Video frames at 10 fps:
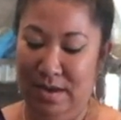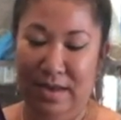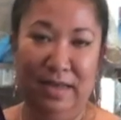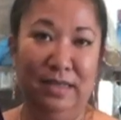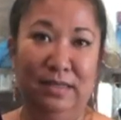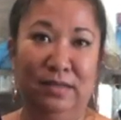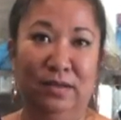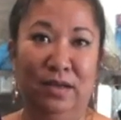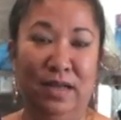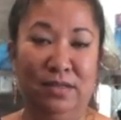
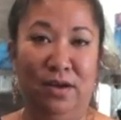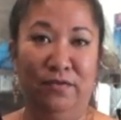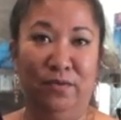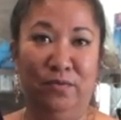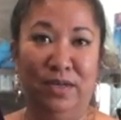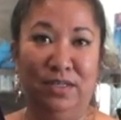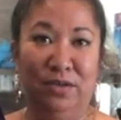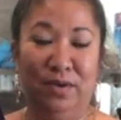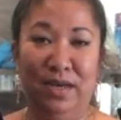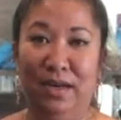has gone from red to
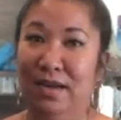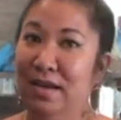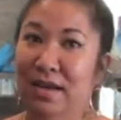green,